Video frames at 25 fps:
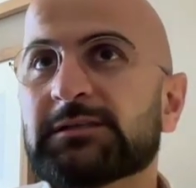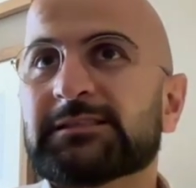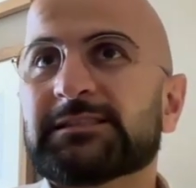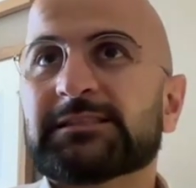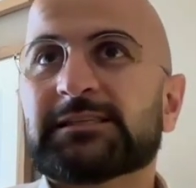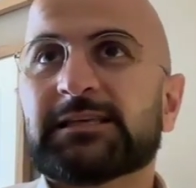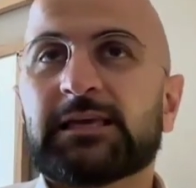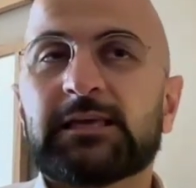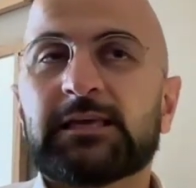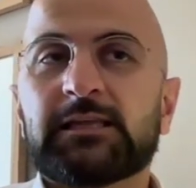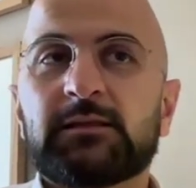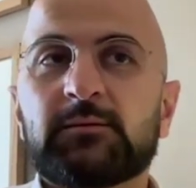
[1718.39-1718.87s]

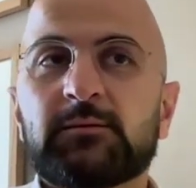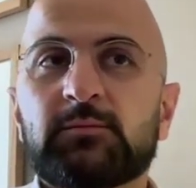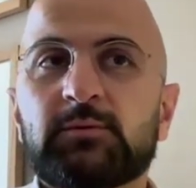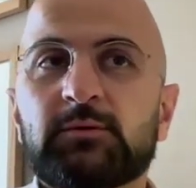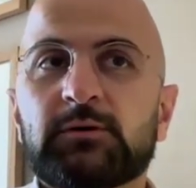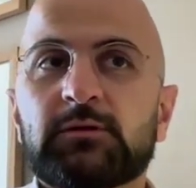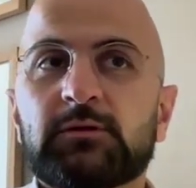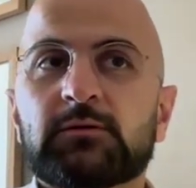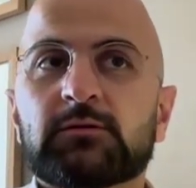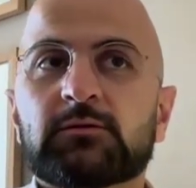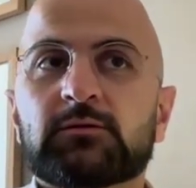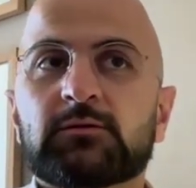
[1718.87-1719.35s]

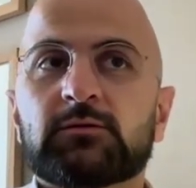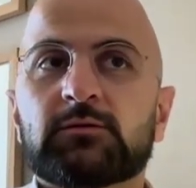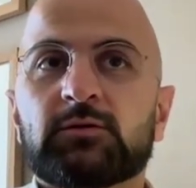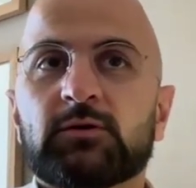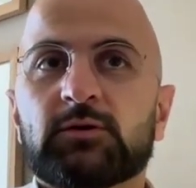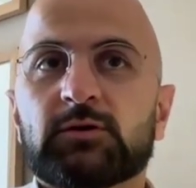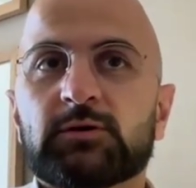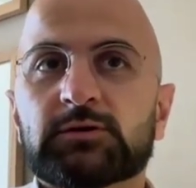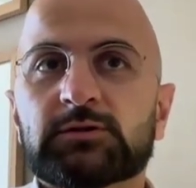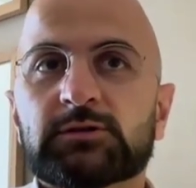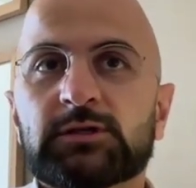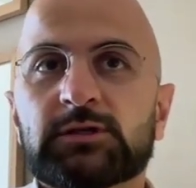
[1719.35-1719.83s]
scalable to
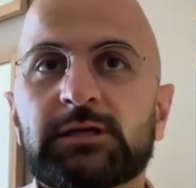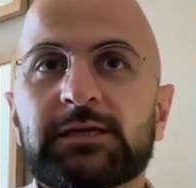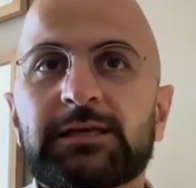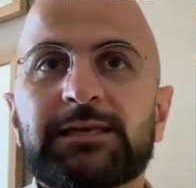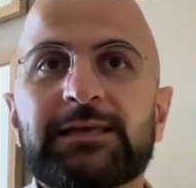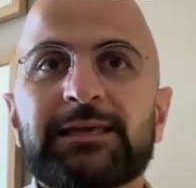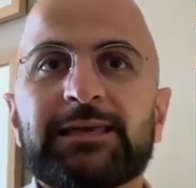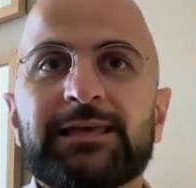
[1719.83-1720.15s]
those